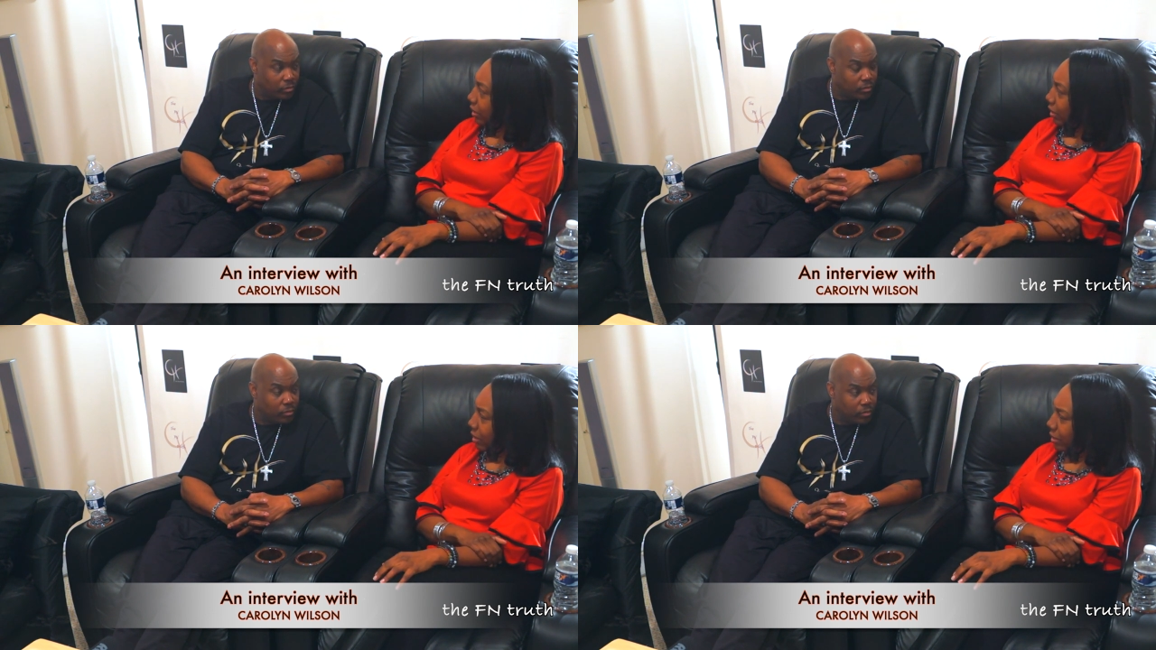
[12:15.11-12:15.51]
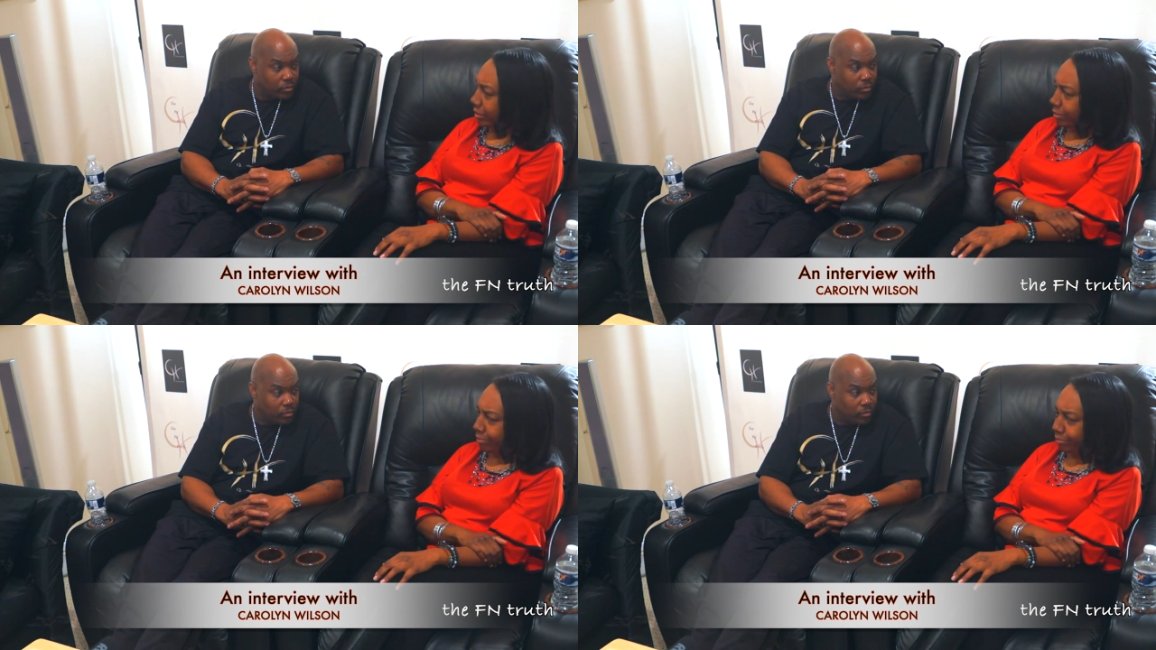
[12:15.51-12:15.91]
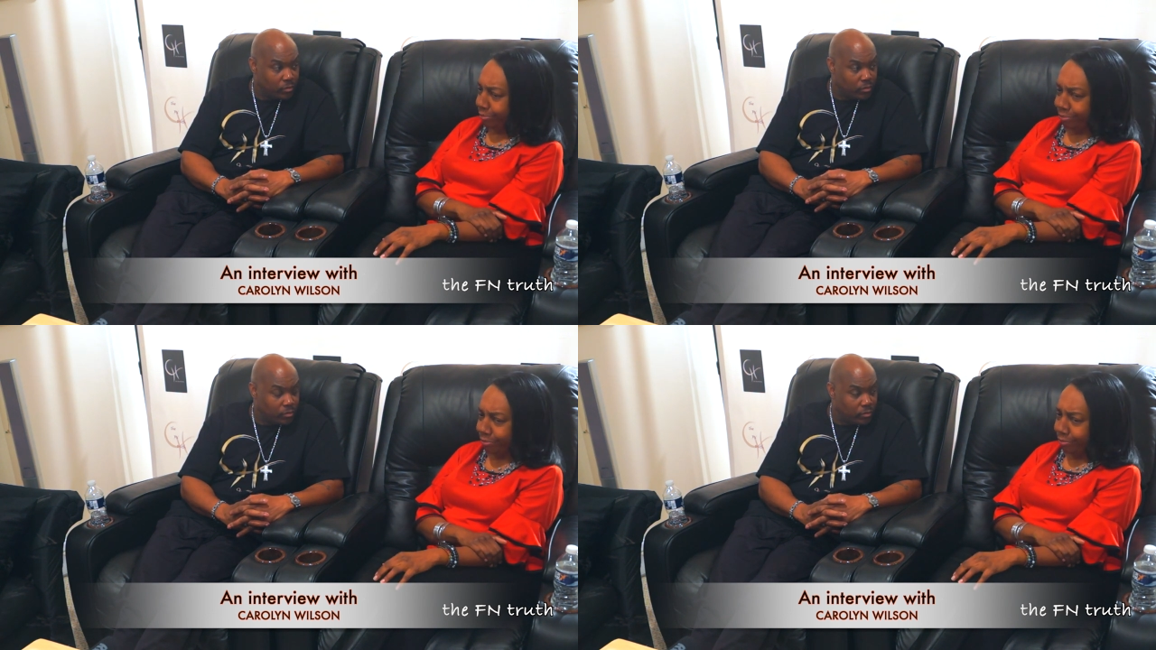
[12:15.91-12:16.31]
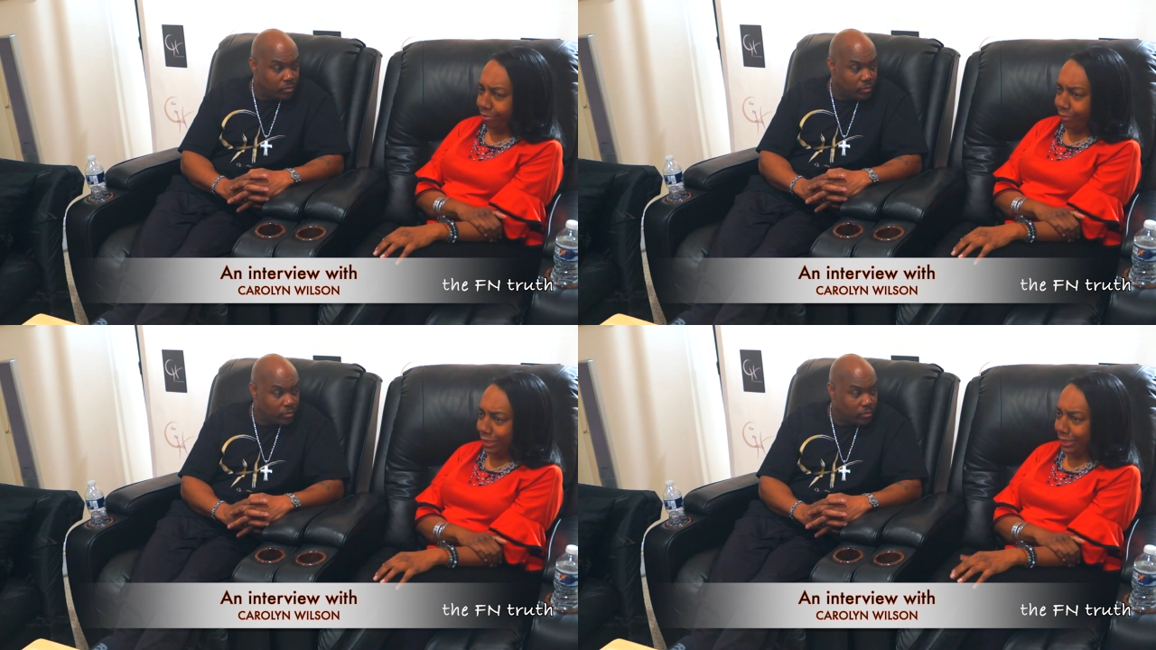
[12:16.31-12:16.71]
Speaker 1: um,
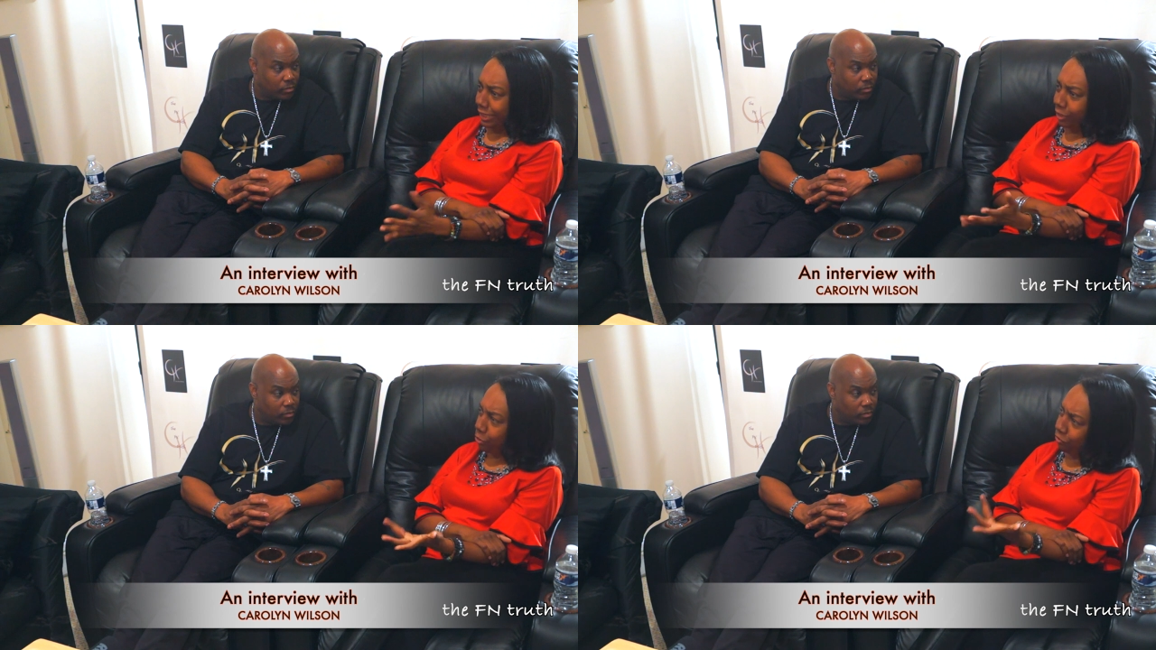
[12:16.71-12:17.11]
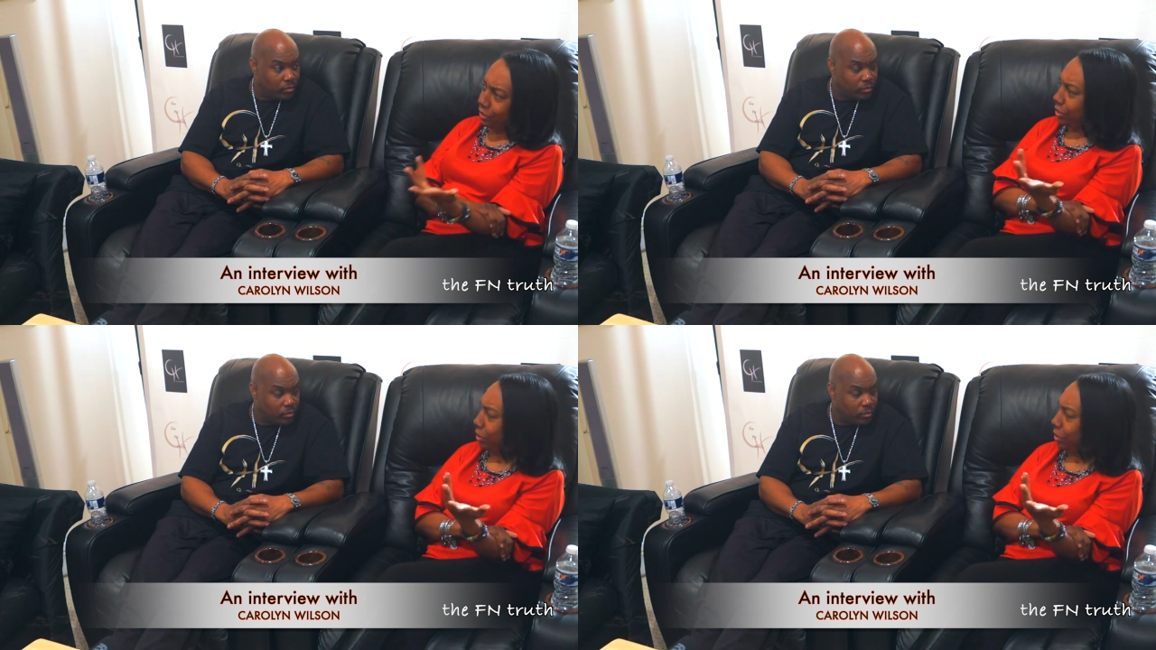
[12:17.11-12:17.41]
singing goofy